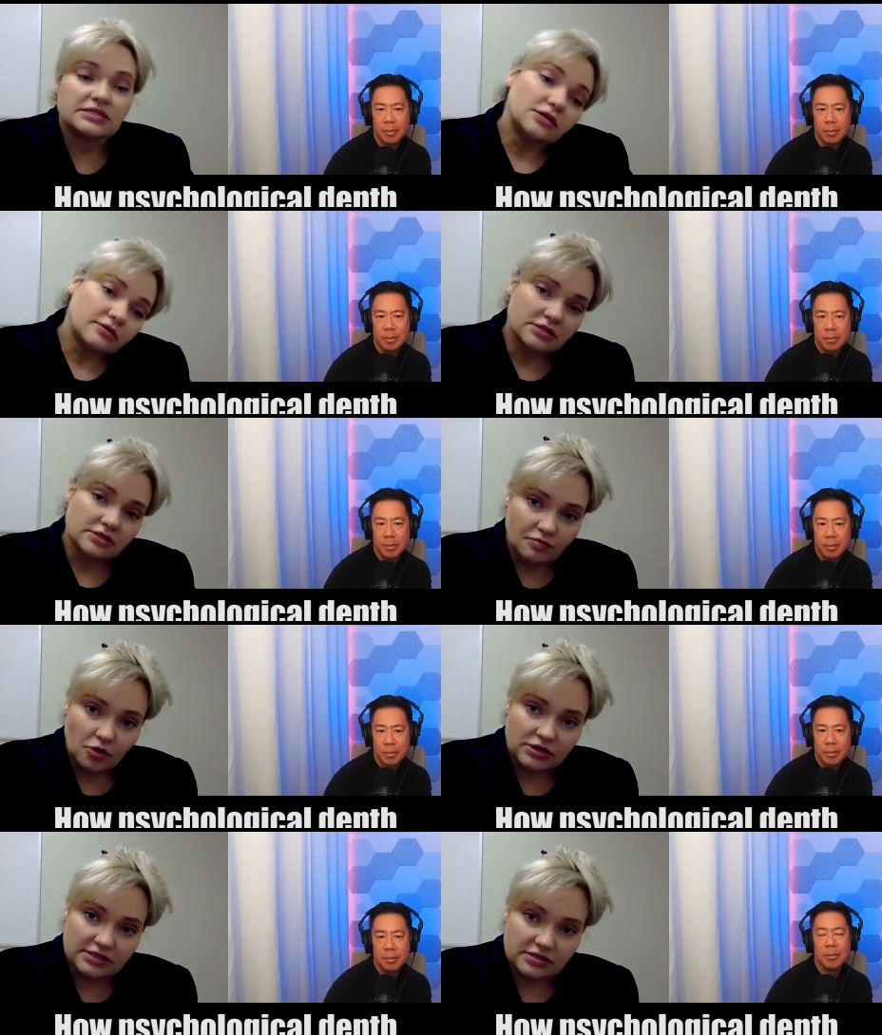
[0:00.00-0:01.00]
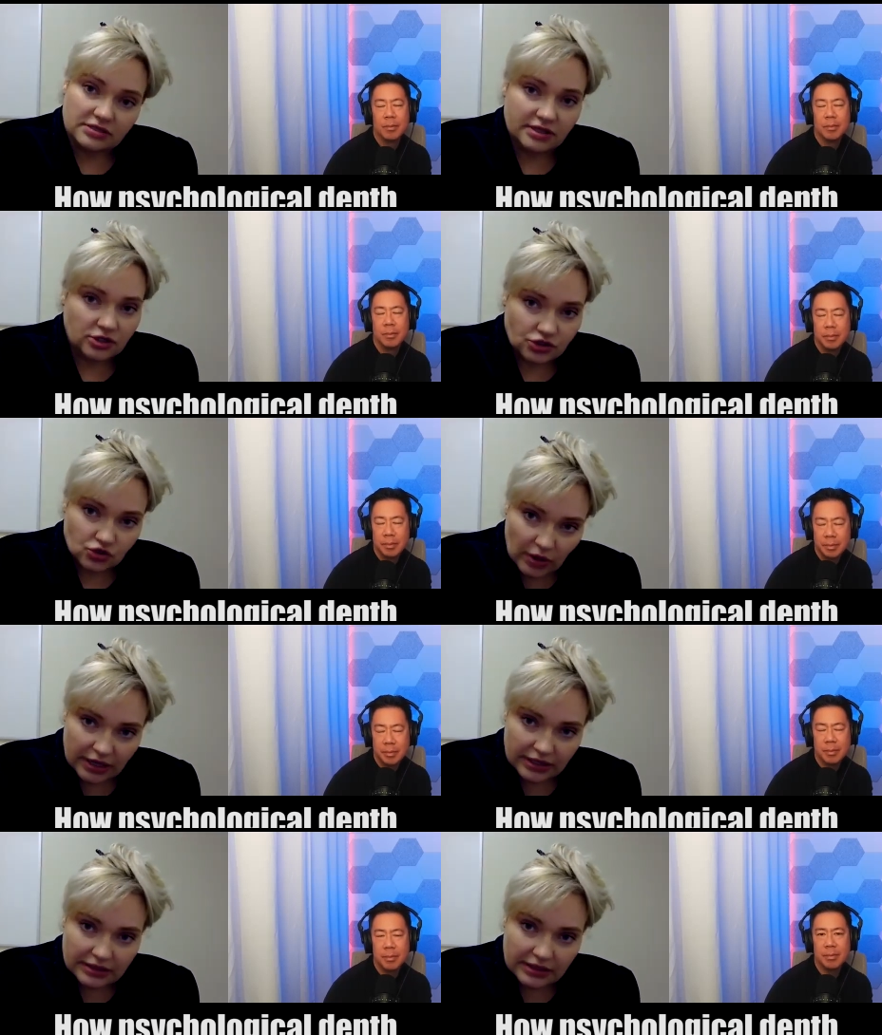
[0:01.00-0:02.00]
Speaker 1: series of books it's not just
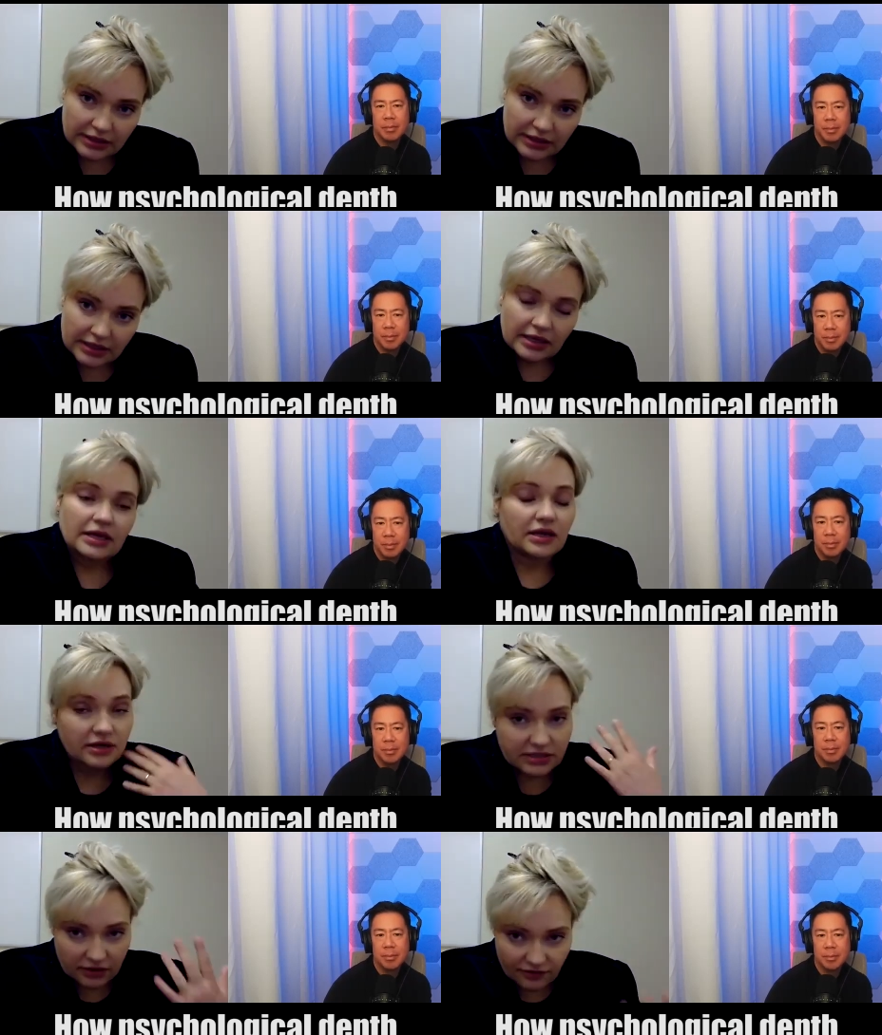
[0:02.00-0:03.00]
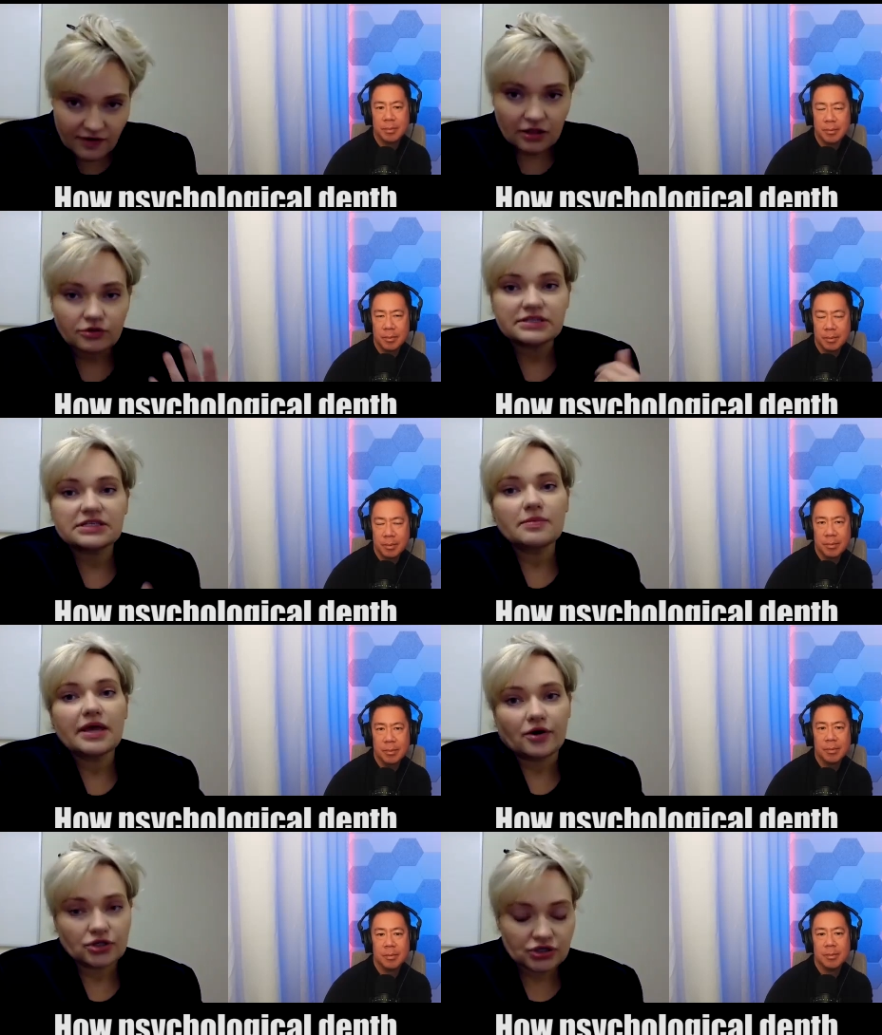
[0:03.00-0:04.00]
one mm-hmm. it is going to follow the same
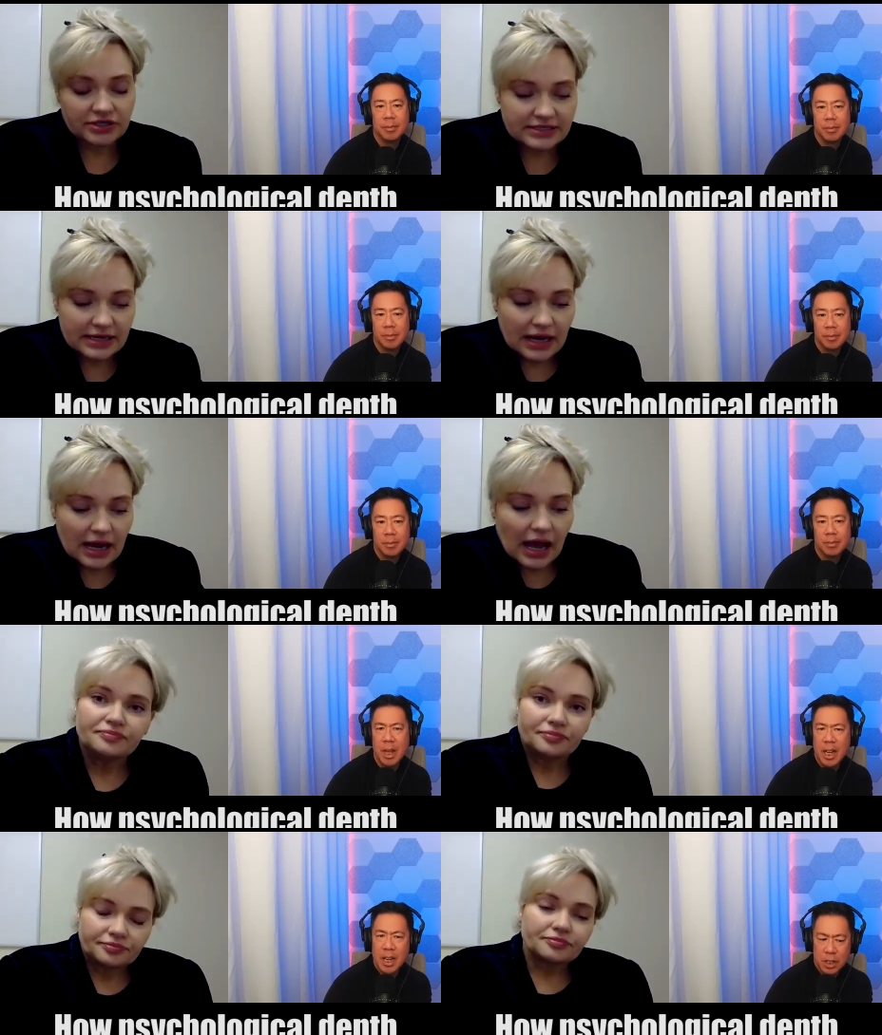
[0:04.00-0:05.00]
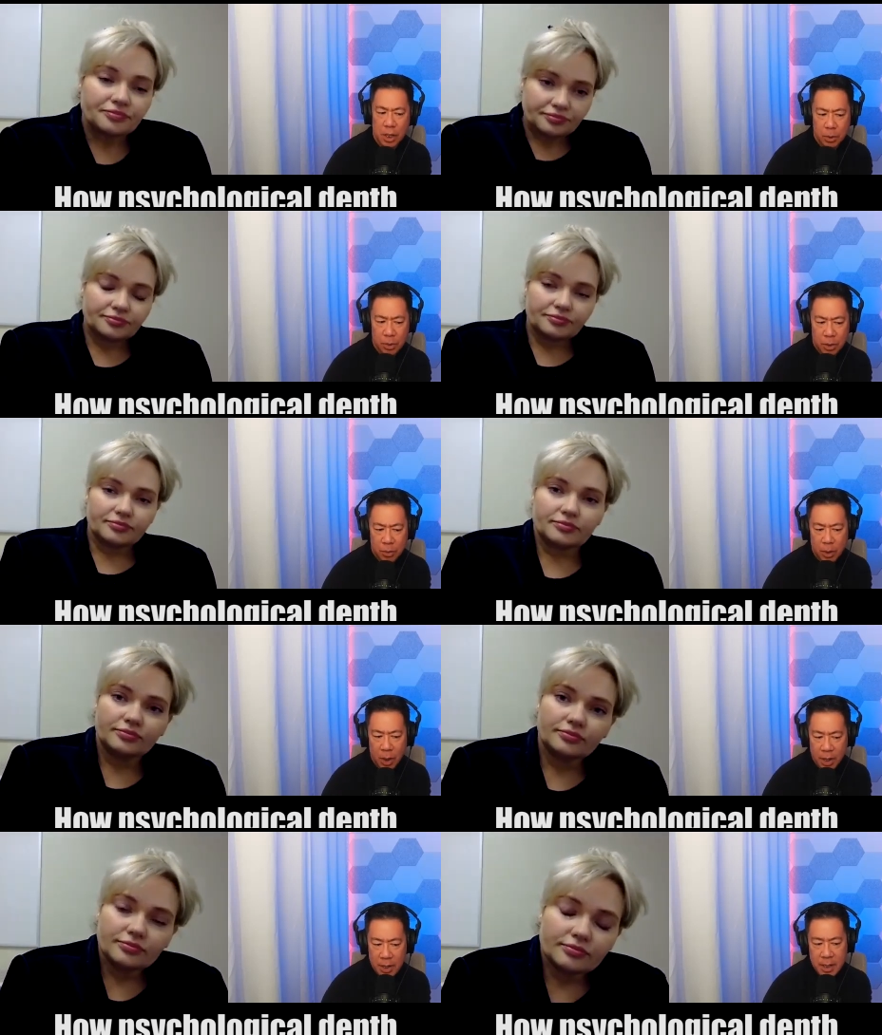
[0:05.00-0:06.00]
characters
Speaker 2: so
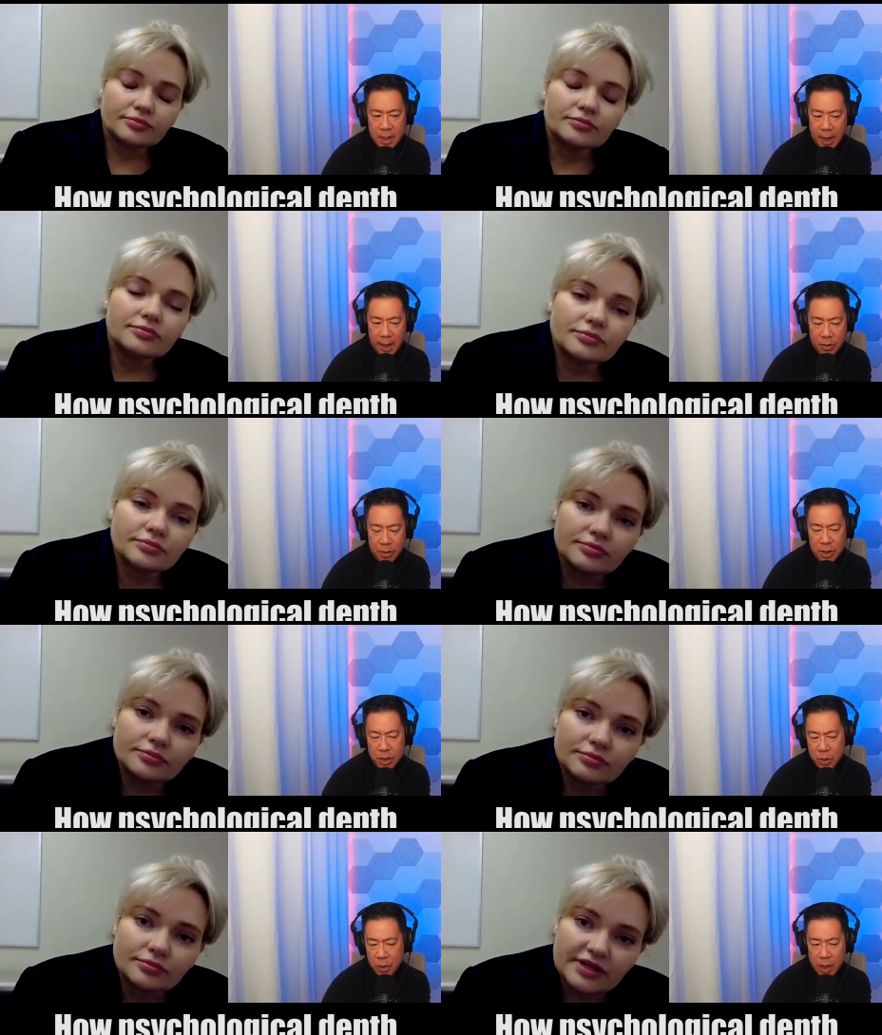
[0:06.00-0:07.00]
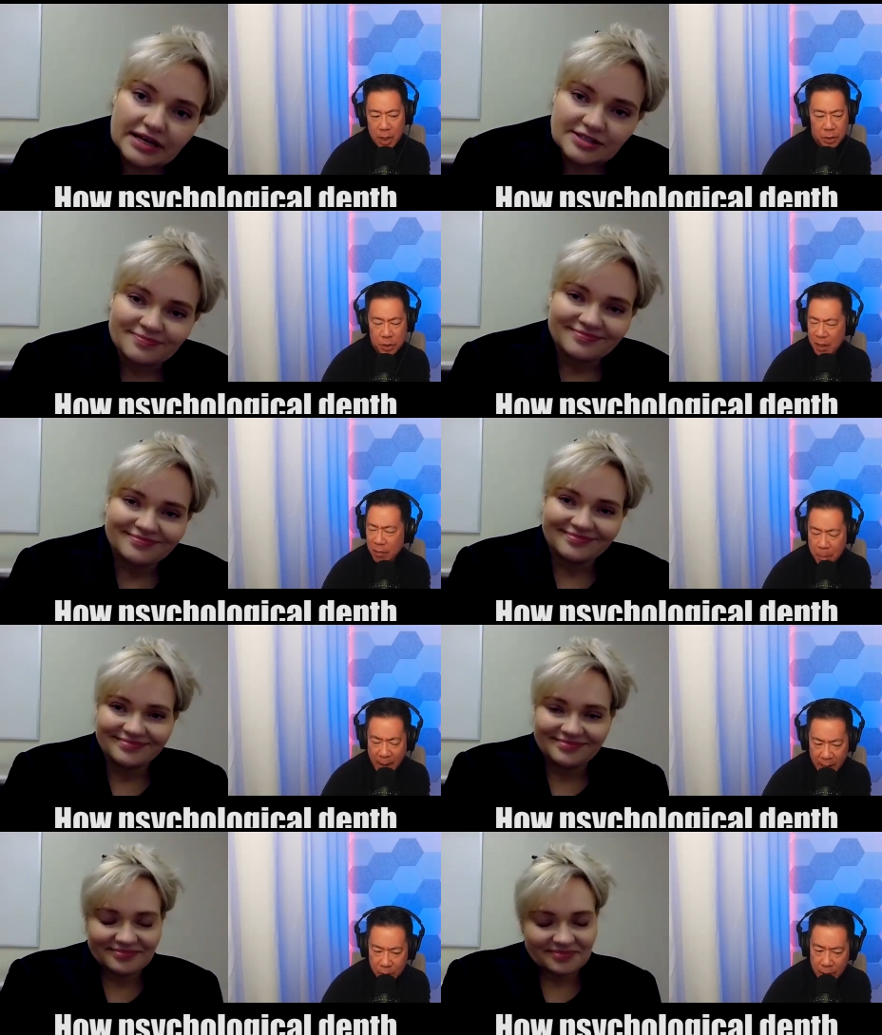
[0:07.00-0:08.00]
you are a psychiatrist so yes. did you have a
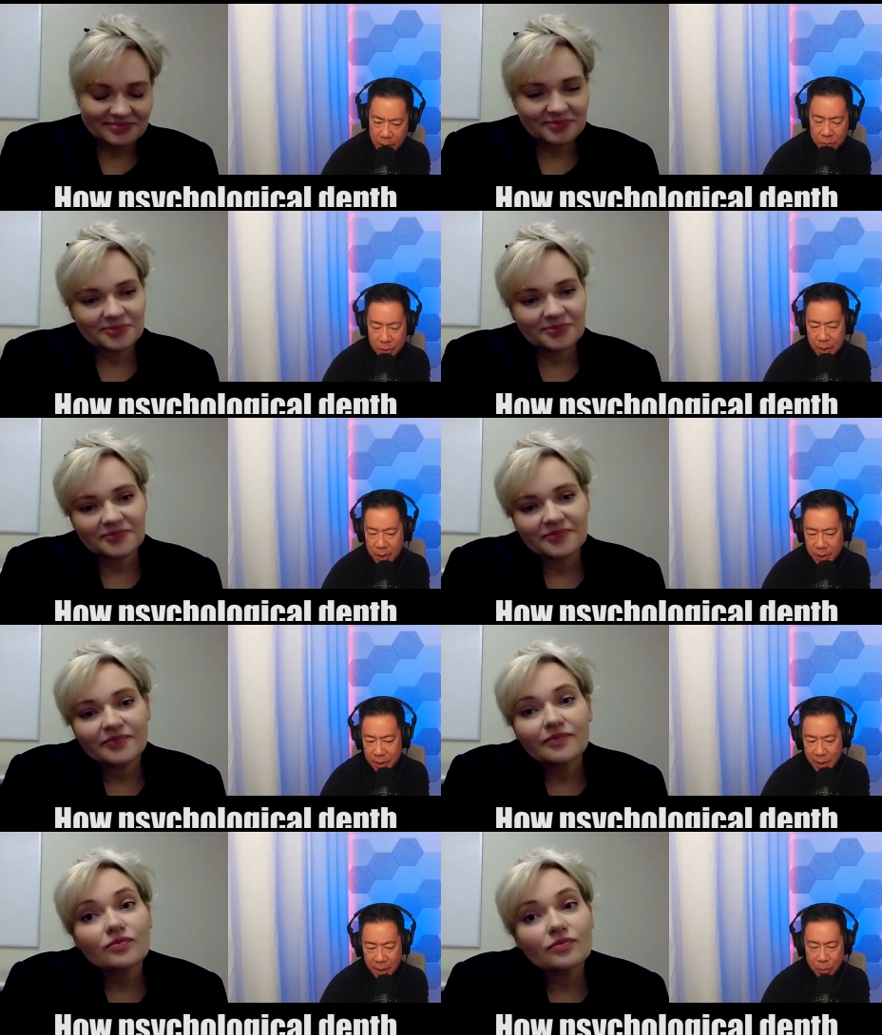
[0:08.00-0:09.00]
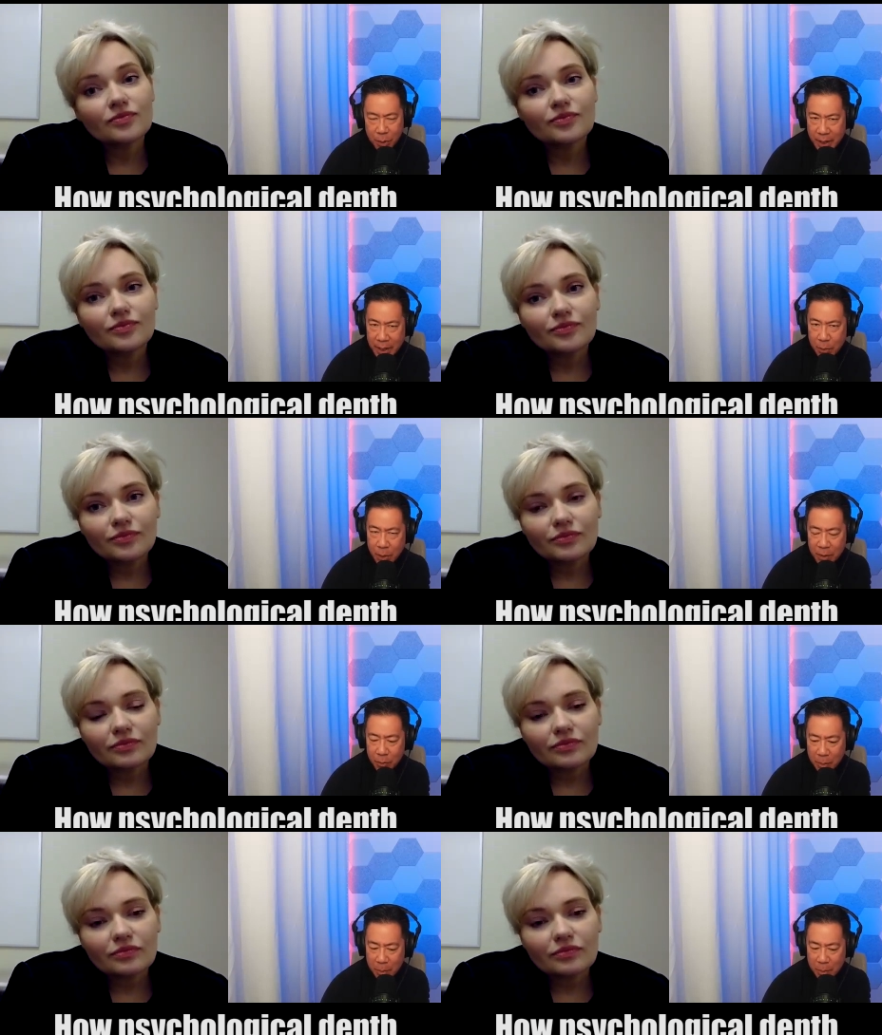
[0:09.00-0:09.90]
background in in writing what